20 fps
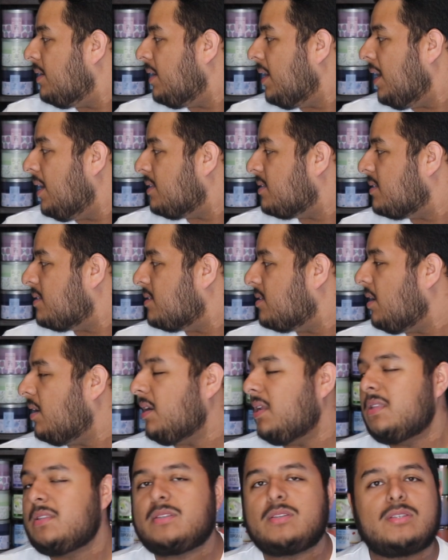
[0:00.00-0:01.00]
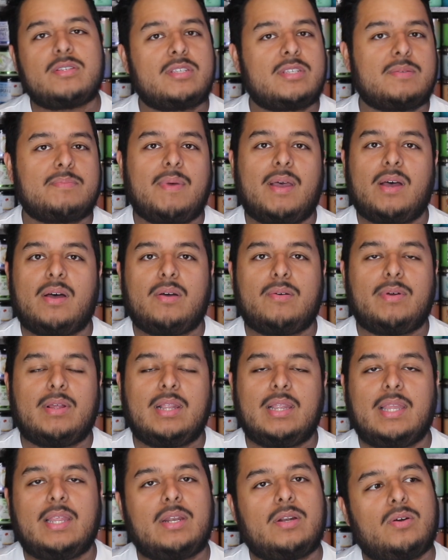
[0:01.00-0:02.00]
it's starting to smell a
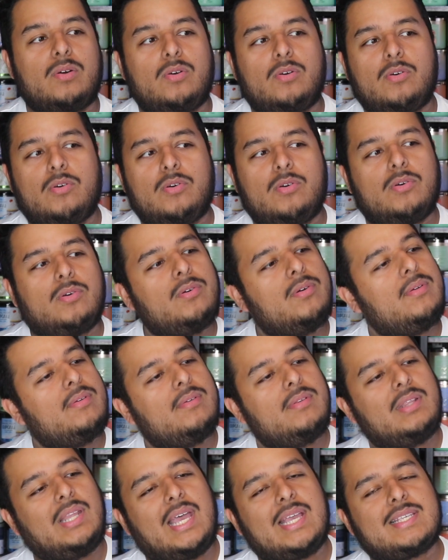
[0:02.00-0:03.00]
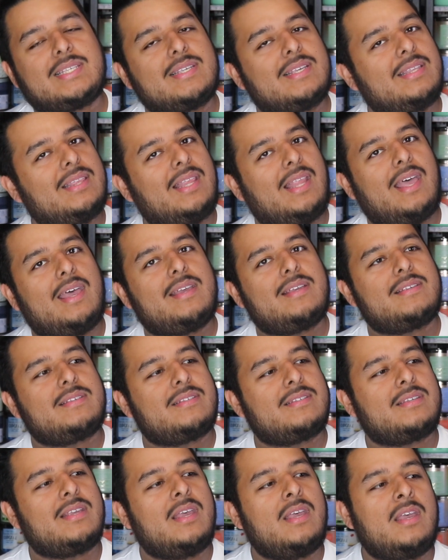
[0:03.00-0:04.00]
little less and
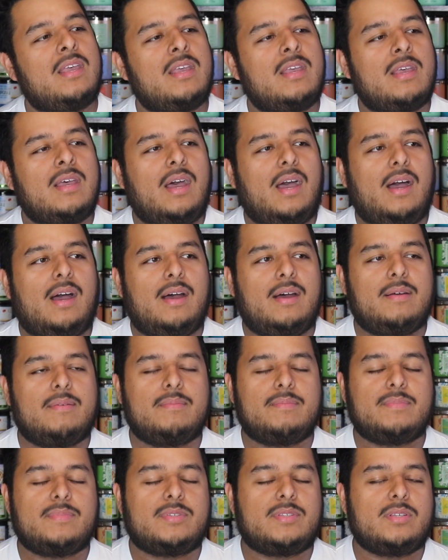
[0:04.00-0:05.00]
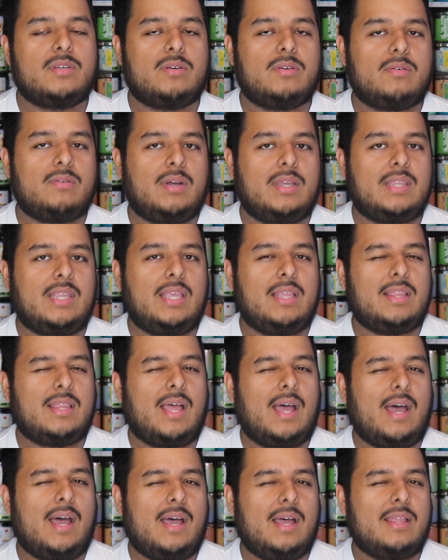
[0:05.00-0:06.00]
less. So I think
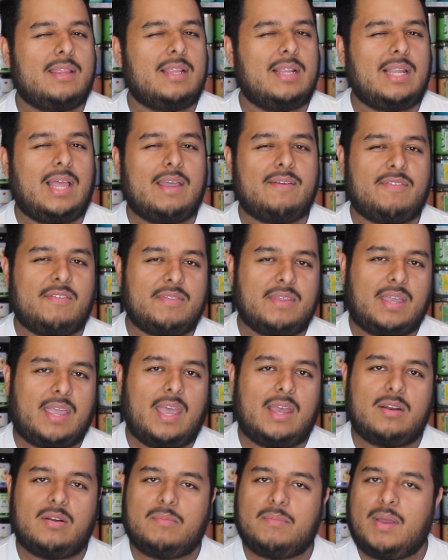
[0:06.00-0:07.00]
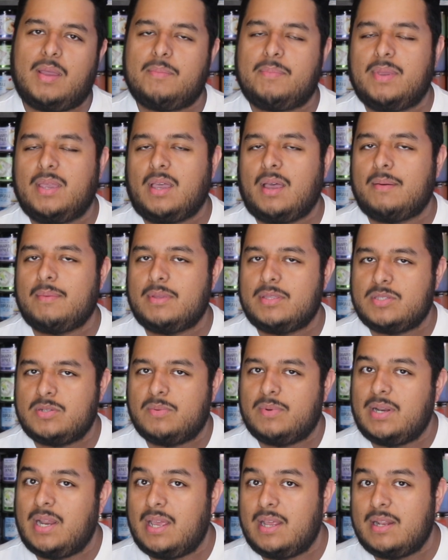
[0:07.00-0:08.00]
that the life of the candle might be coming
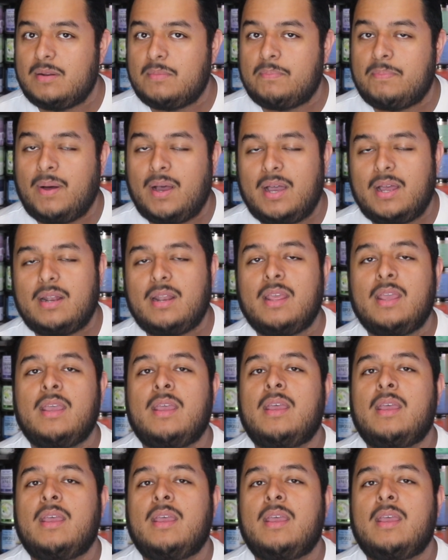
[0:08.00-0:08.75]
to an end, but